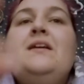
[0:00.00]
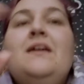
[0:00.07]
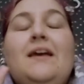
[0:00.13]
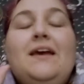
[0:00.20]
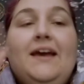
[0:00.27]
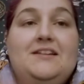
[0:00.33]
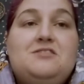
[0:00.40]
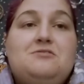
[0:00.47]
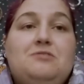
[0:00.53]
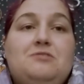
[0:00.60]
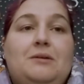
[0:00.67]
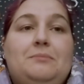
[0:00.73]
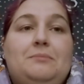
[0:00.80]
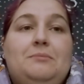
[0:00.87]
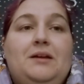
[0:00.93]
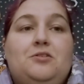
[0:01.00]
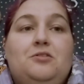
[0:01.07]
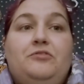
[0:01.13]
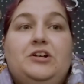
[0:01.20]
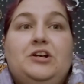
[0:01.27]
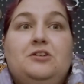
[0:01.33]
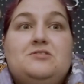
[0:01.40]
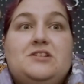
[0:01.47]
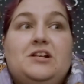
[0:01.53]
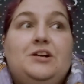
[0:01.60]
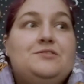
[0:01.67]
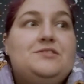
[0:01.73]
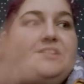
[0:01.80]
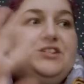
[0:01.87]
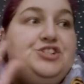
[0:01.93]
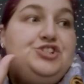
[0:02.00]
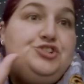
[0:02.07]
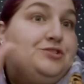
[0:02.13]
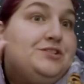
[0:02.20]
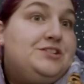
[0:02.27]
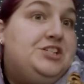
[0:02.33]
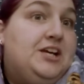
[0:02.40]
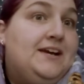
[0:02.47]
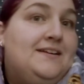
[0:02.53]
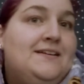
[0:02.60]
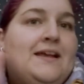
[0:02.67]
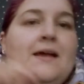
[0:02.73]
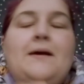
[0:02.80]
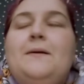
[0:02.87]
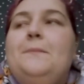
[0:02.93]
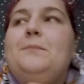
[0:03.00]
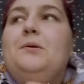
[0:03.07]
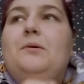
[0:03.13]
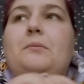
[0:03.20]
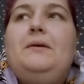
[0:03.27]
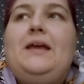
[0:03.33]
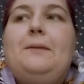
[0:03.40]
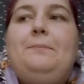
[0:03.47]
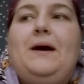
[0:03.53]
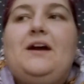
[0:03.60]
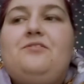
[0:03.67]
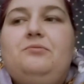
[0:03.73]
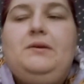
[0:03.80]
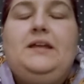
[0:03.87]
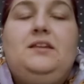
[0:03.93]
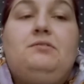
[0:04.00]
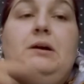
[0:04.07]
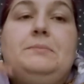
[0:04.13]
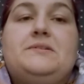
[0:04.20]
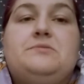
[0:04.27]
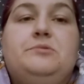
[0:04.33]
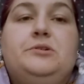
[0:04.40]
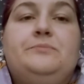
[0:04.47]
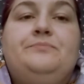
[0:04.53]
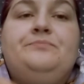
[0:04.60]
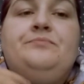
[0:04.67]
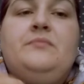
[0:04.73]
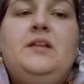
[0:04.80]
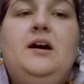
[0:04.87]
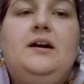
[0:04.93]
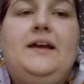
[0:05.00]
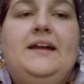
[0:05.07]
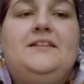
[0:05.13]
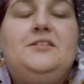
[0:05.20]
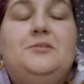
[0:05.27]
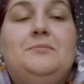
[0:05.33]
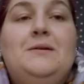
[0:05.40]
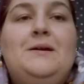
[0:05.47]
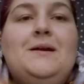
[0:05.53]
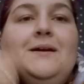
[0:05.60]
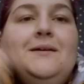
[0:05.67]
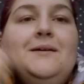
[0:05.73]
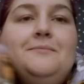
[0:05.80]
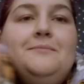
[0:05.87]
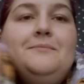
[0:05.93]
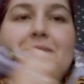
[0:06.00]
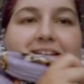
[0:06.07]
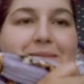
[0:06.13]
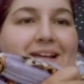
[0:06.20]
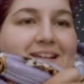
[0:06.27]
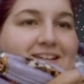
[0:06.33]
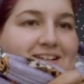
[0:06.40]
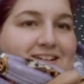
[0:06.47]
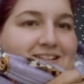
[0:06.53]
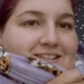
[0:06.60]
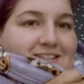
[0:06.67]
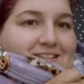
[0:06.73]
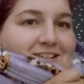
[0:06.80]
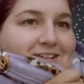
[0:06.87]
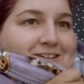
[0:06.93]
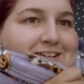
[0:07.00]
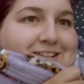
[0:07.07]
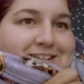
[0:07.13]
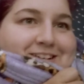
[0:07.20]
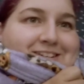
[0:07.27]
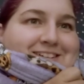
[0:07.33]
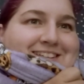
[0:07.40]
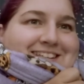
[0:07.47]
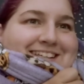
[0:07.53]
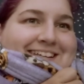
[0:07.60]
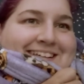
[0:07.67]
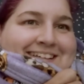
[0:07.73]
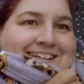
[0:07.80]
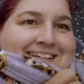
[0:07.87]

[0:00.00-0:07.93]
Hence, I'm not in my comfy, cozy clothes just yet. But when we get back from getting the rabbit's wool, I'll get into them. But this blankie is so cozy.